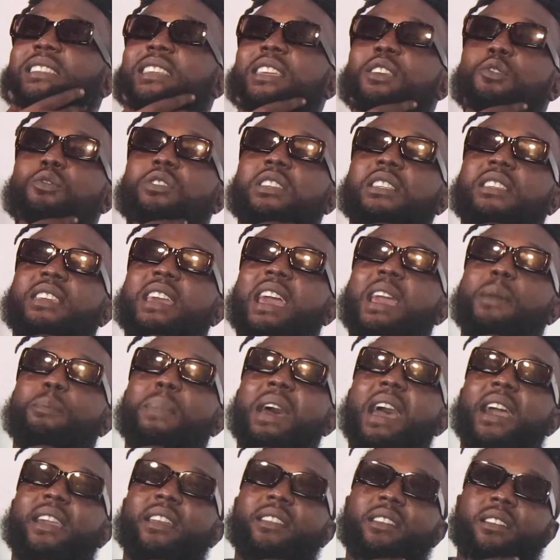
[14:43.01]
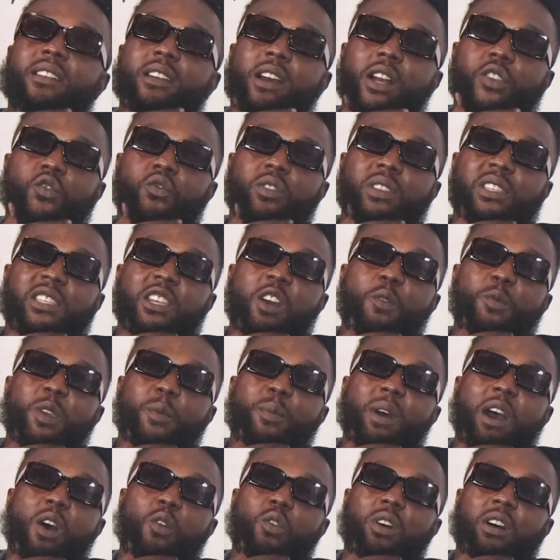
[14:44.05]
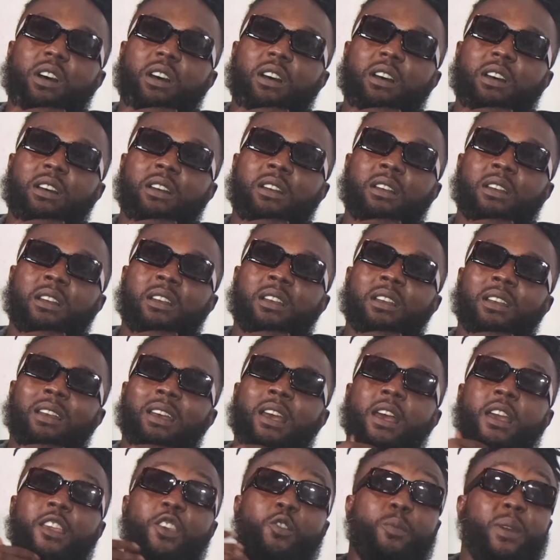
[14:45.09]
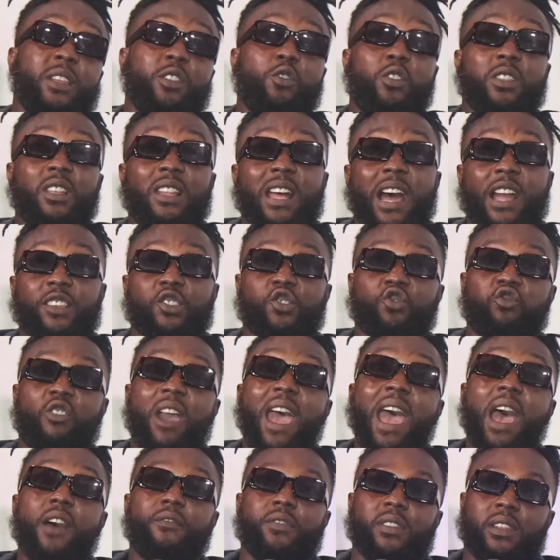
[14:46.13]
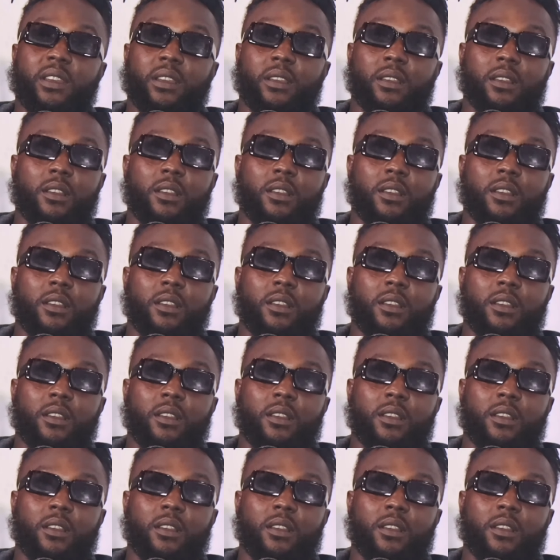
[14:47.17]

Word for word: see you just came back in the country. Tell me about uh, you've been doing a lot of traveling,